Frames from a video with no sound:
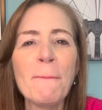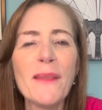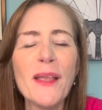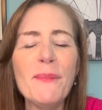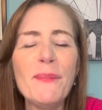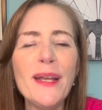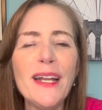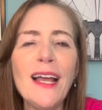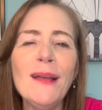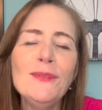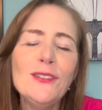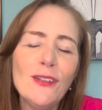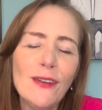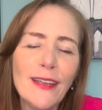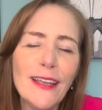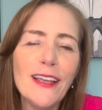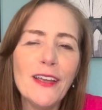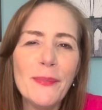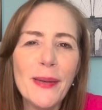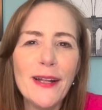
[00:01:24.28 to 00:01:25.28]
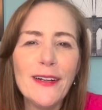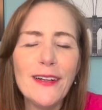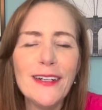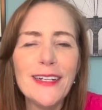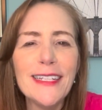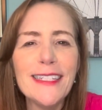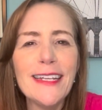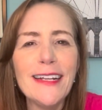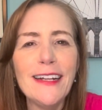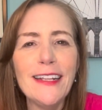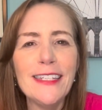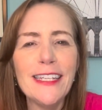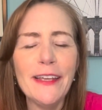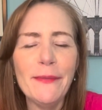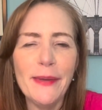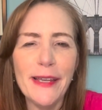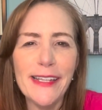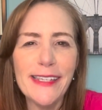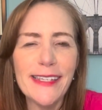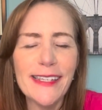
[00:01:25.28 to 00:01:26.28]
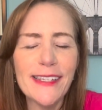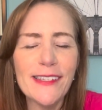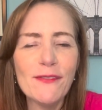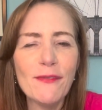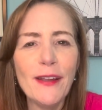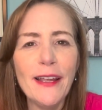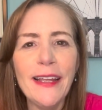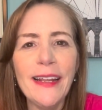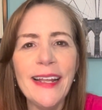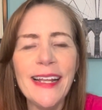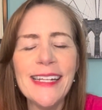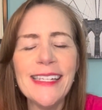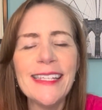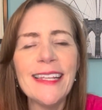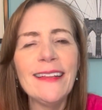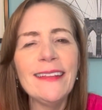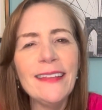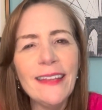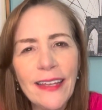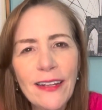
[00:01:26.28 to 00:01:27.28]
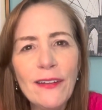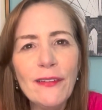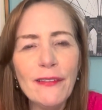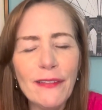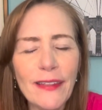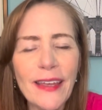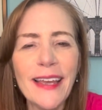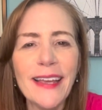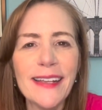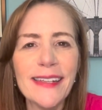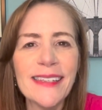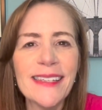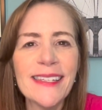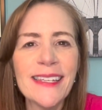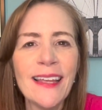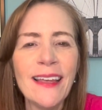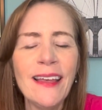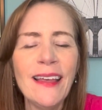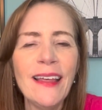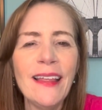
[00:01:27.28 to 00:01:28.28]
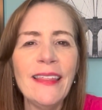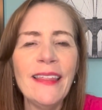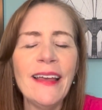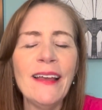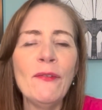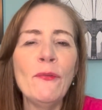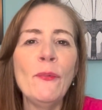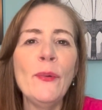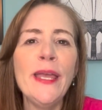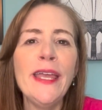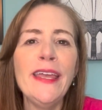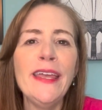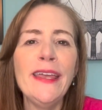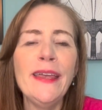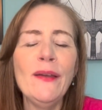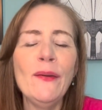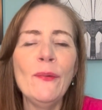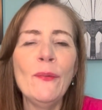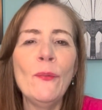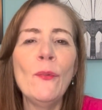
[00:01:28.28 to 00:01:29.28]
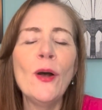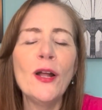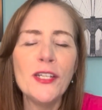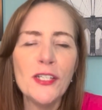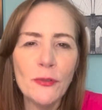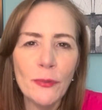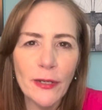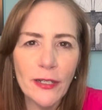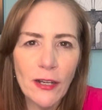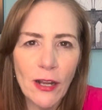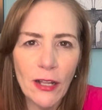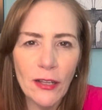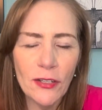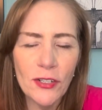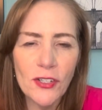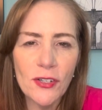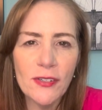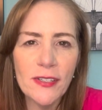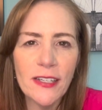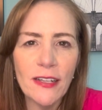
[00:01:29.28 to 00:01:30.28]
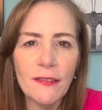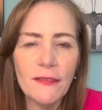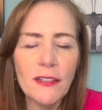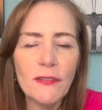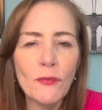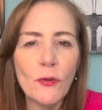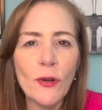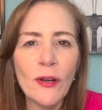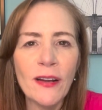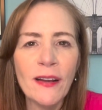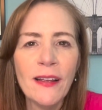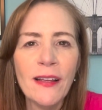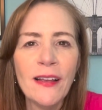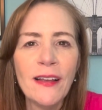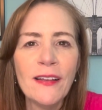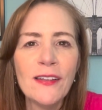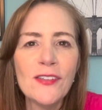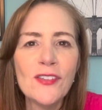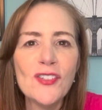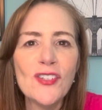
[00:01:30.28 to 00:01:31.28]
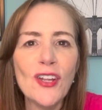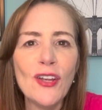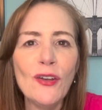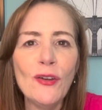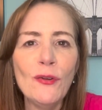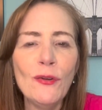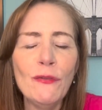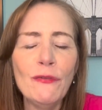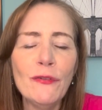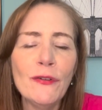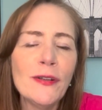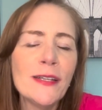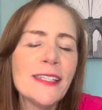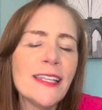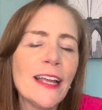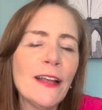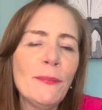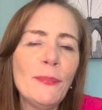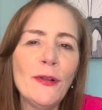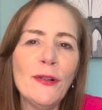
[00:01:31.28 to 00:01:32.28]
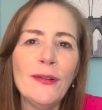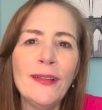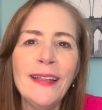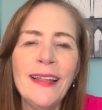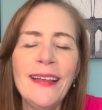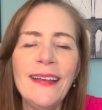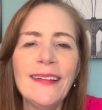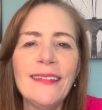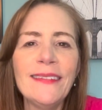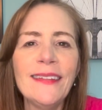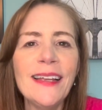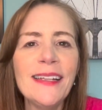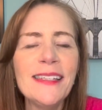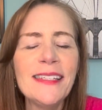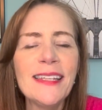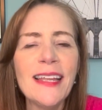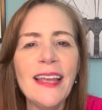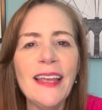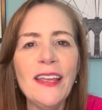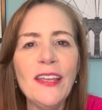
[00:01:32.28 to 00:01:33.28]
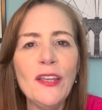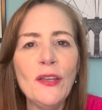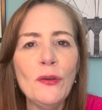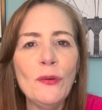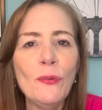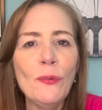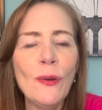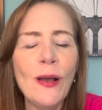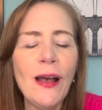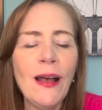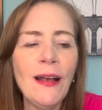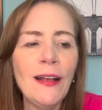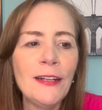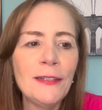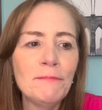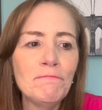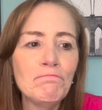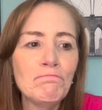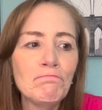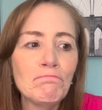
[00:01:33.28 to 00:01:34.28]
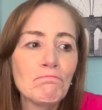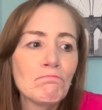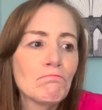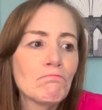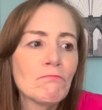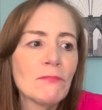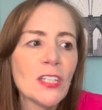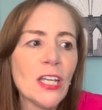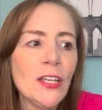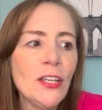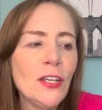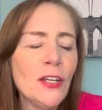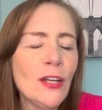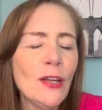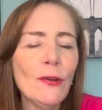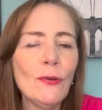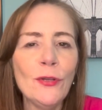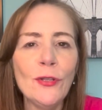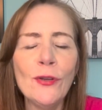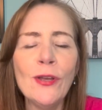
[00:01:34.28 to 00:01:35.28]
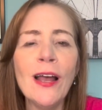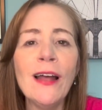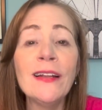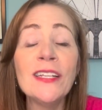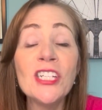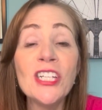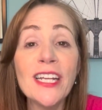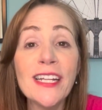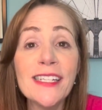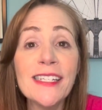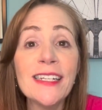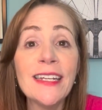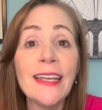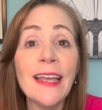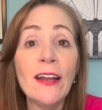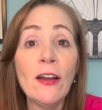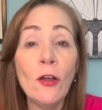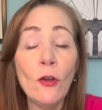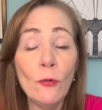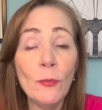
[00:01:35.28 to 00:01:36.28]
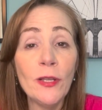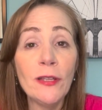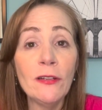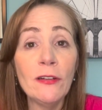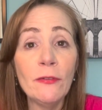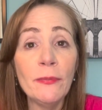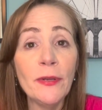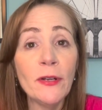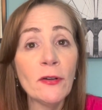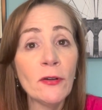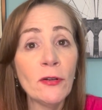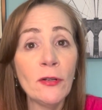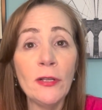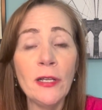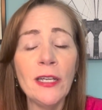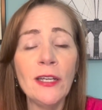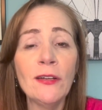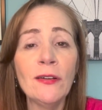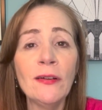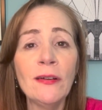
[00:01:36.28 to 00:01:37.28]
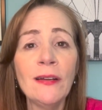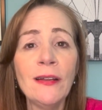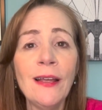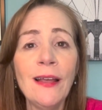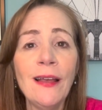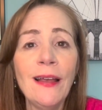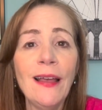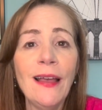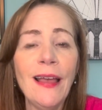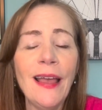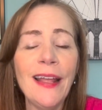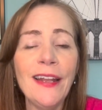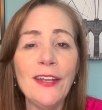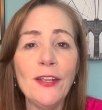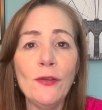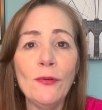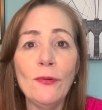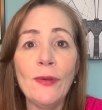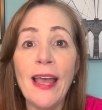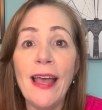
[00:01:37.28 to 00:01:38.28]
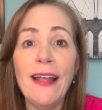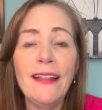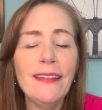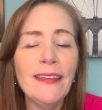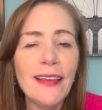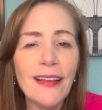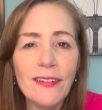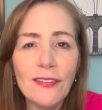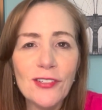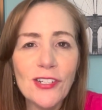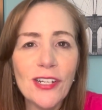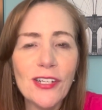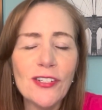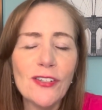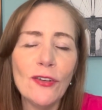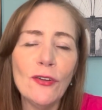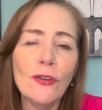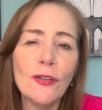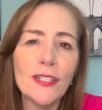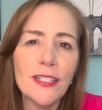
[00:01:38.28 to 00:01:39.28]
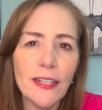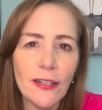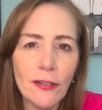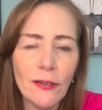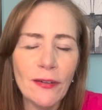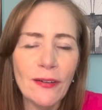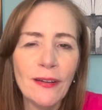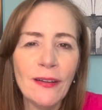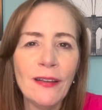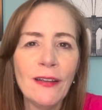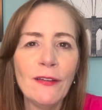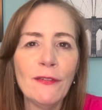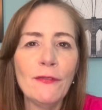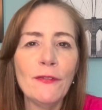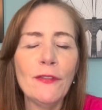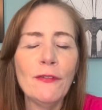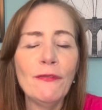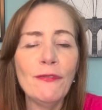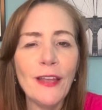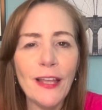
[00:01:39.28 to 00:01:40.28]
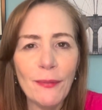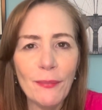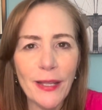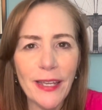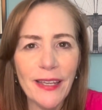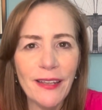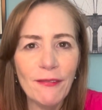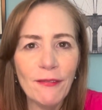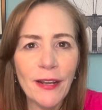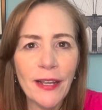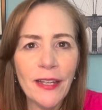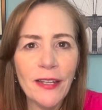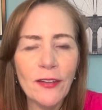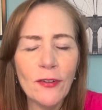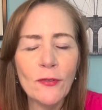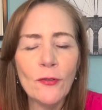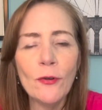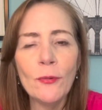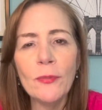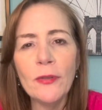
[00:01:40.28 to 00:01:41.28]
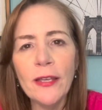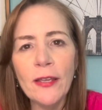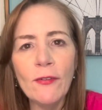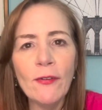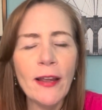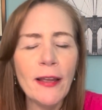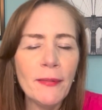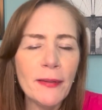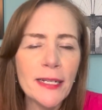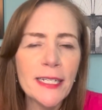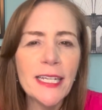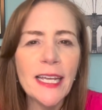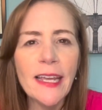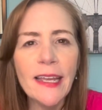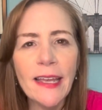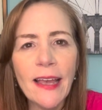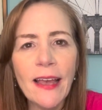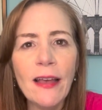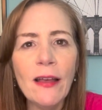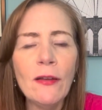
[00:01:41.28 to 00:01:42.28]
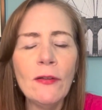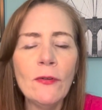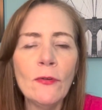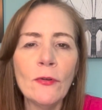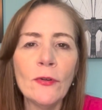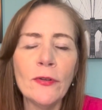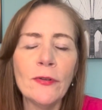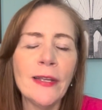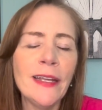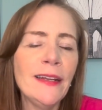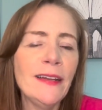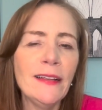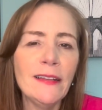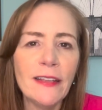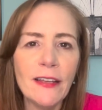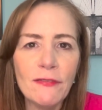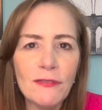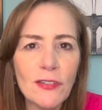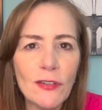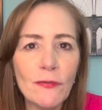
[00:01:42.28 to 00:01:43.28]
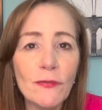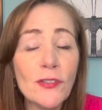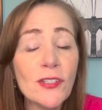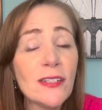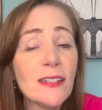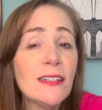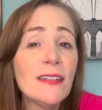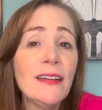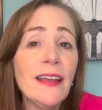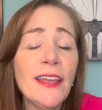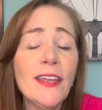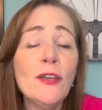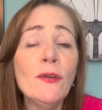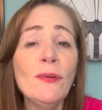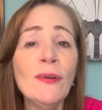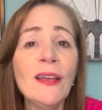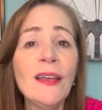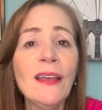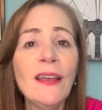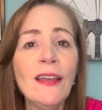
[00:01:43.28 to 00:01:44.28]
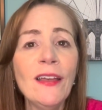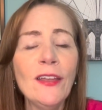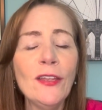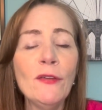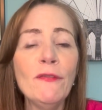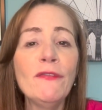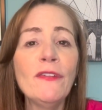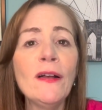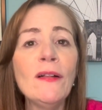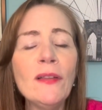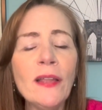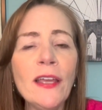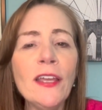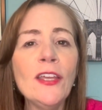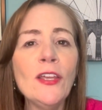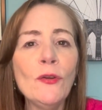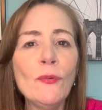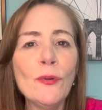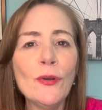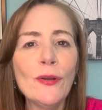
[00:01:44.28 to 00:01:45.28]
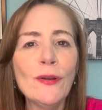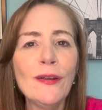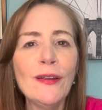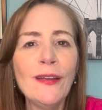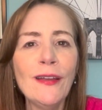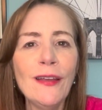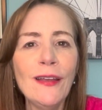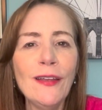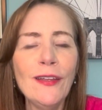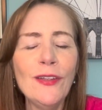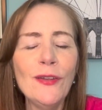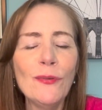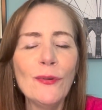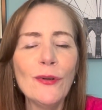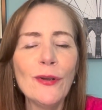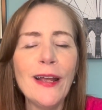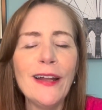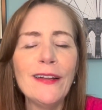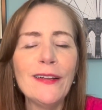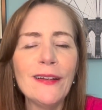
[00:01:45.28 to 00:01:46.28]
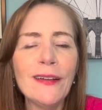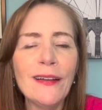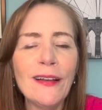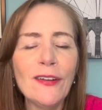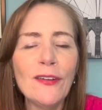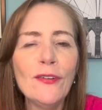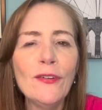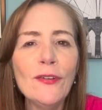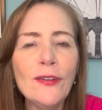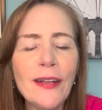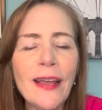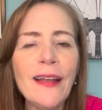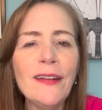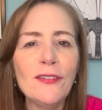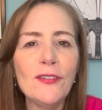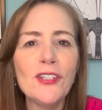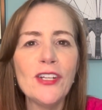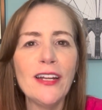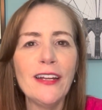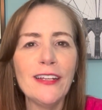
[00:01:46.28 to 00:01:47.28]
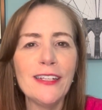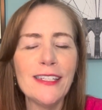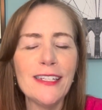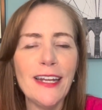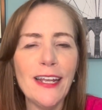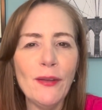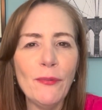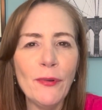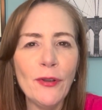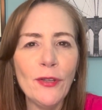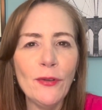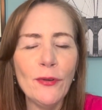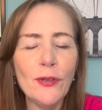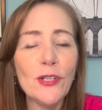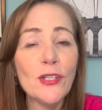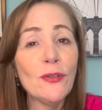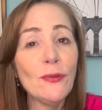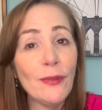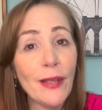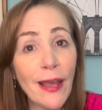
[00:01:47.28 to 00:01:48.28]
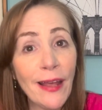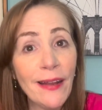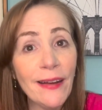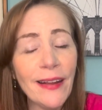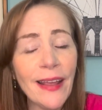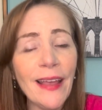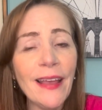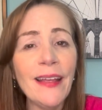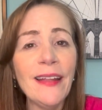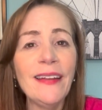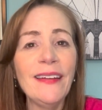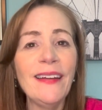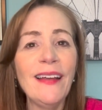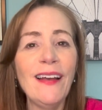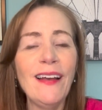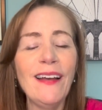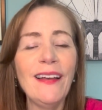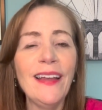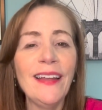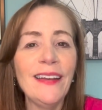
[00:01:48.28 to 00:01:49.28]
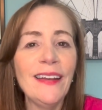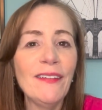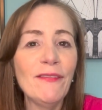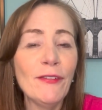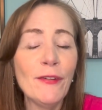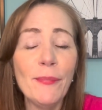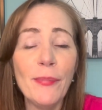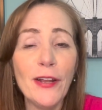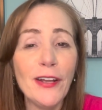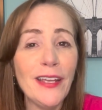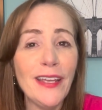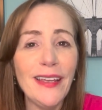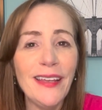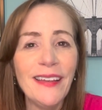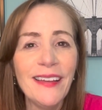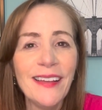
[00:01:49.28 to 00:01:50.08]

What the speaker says: But I'm talking about on a day-to-day basis, right? It's the little things that we want to acknowledge ourselves for. So, for example, let's say you got a chance to get home a little bit earlier and you had the energy to cook dinner for the family, right? You're normally grabbing takeout or you're eating leftovers, and today you felt like you were at a good energetic state where you can do that, and everybody